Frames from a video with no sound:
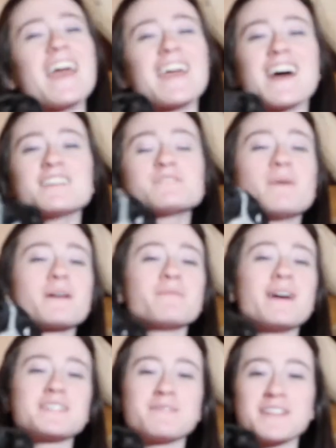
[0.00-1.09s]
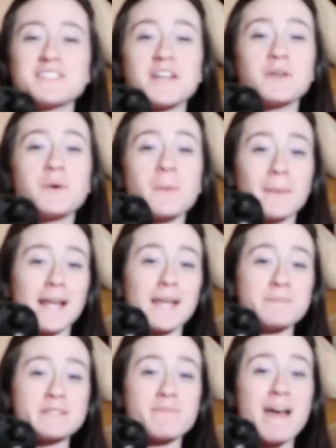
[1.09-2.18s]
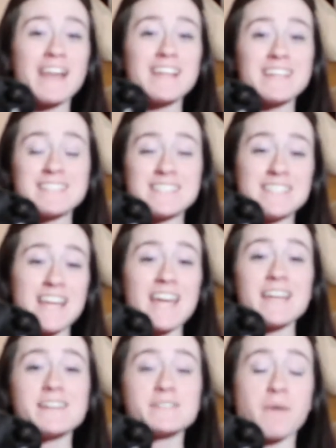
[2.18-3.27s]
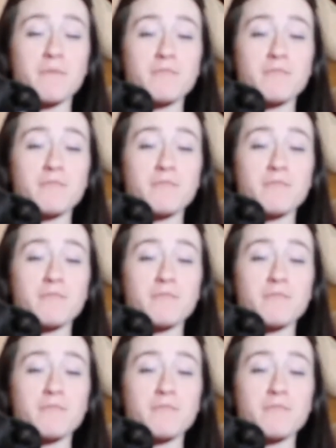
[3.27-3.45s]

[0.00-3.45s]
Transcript: Hey guys, welcome back to my channel. My name is Madi and today is my